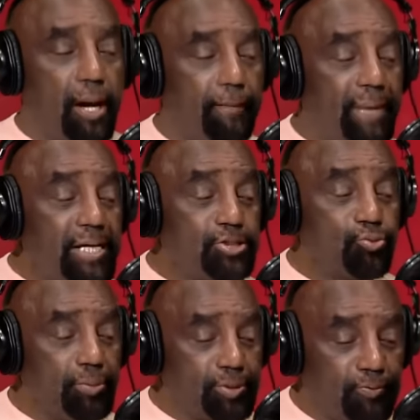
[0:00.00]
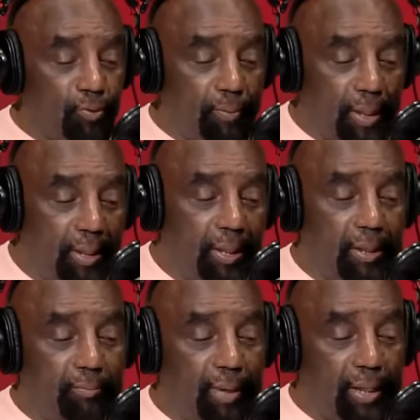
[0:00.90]
Amazing women's forum last
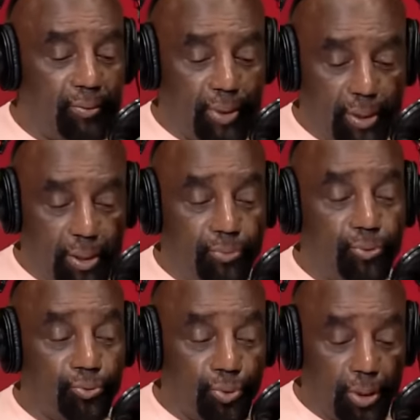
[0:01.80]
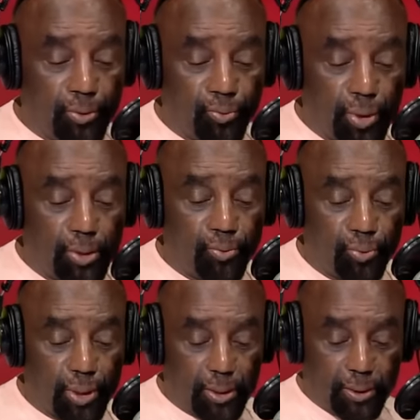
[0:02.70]
night, by the way. It was really, really,
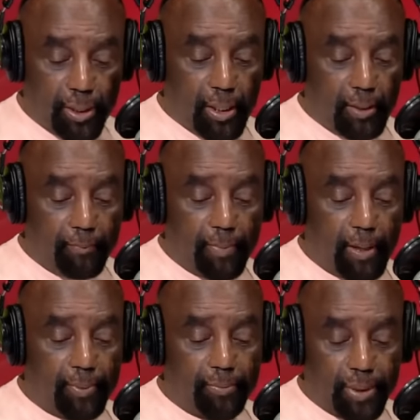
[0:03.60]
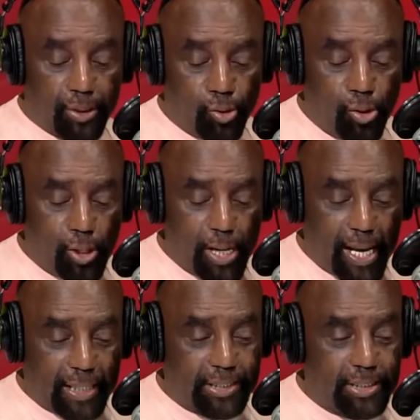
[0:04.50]
really mama mia,
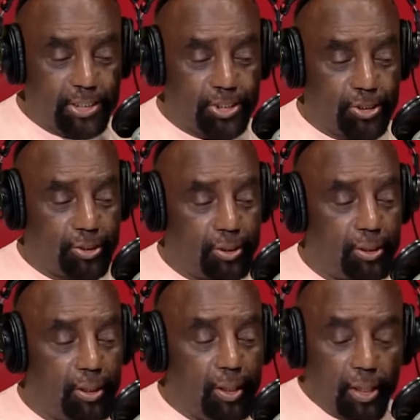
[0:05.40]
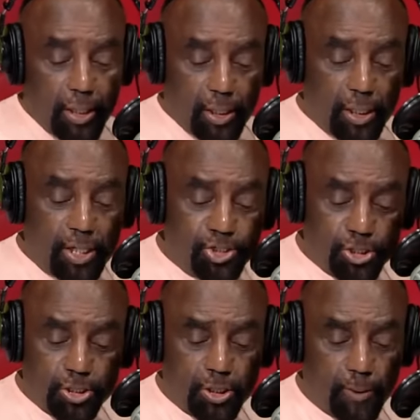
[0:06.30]
hola, si, señor.
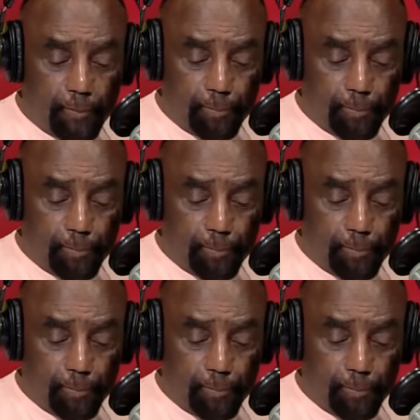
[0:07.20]
Gracias.